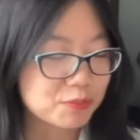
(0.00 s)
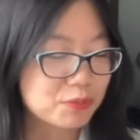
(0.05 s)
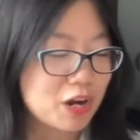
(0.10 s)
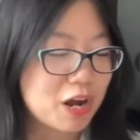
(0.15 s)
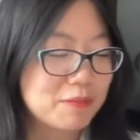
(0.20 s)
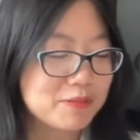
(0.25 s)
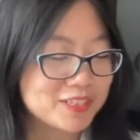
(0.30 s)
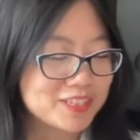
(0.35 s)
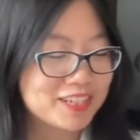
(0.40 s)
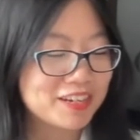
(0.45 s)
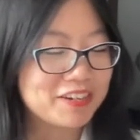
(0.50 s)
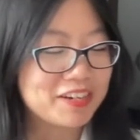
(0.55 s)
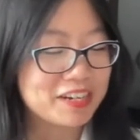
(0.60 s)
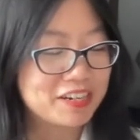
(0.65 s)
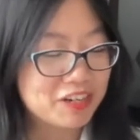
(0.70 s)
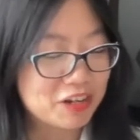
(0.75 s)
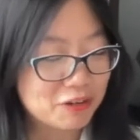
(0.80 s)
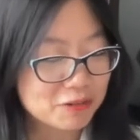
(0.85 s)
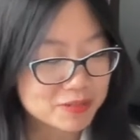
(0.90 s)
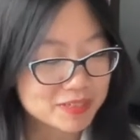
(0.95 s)
promissory
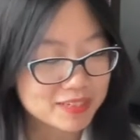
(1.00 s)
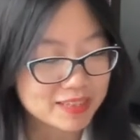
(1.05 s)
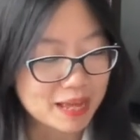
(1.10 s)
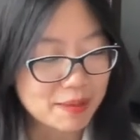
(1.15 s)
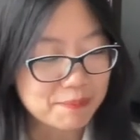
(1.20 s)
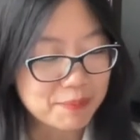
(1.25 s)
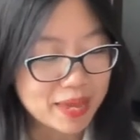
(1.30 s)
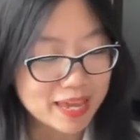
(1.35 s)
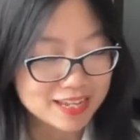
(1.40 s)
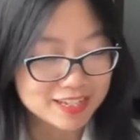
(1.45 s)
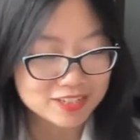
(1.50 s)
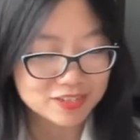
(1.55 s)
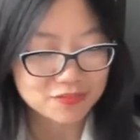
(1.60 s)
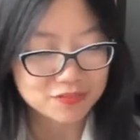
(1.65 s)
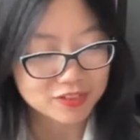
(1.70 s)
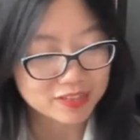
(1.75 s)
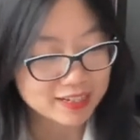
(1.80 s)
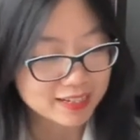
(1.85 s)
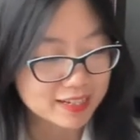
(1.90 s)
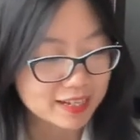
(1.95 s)
note that pays
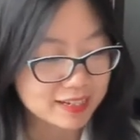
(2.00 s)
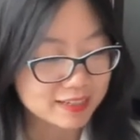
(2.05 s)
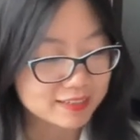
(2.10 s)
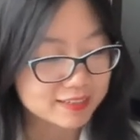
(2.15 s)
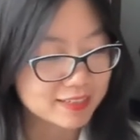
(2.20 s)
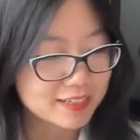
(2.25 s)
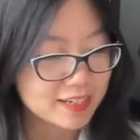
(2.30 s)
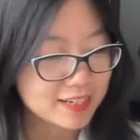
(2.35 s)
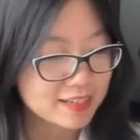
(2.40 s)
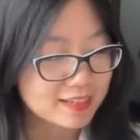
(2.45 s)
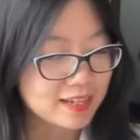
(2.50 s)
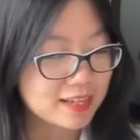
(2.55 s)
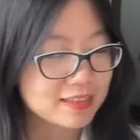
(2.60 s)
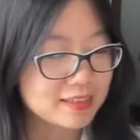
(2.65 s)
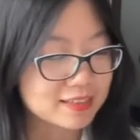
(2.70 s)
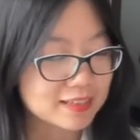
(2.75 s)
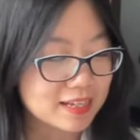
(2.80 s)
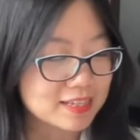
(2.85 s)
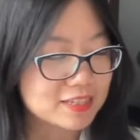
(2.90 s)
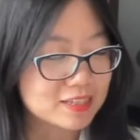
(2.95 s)
for the gun, and
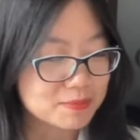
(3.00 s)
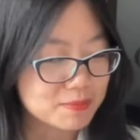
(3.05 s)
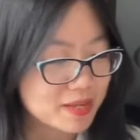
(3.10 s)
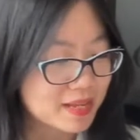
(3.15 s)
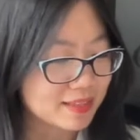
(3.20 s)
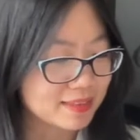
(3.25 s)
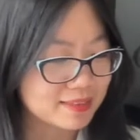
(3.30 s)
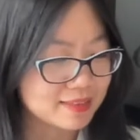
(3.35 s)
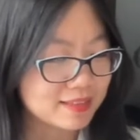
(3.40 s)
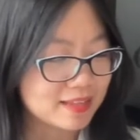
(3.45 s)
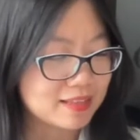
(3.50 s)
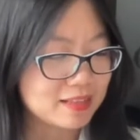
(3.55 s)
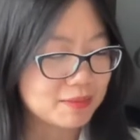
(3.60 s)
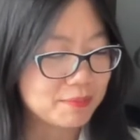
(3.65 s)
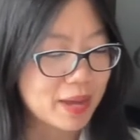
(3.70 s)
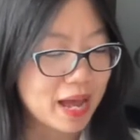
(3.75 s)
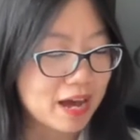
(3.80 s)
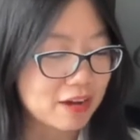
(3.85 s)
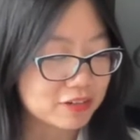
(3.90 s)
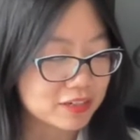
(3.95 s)
the gunsmith, and the
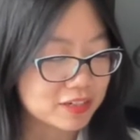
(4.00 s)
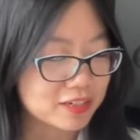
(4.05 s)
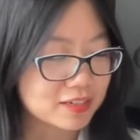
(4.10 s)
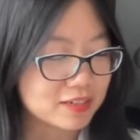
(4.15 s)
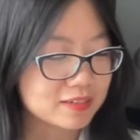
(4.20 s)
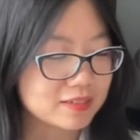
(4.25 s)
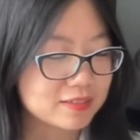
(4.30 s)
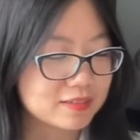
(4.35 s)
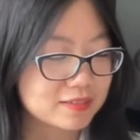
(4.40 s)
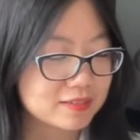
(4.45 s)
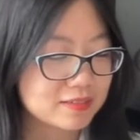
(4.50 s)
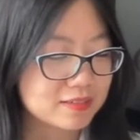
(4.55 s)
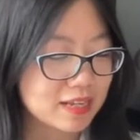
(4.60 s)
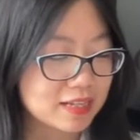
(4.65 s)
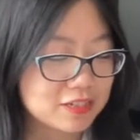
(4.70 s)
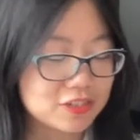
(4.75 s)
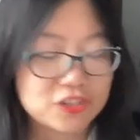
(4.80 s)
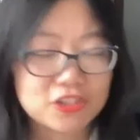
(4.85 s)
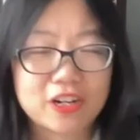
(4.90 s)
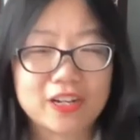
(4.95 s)
powder,
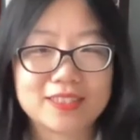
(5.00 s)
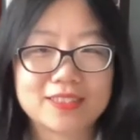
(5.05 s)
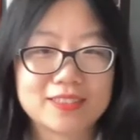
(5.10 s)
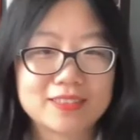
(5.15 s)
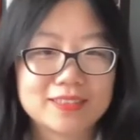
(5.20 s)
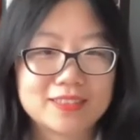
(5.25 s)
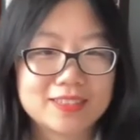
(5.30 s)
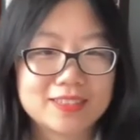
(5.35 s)
and shot.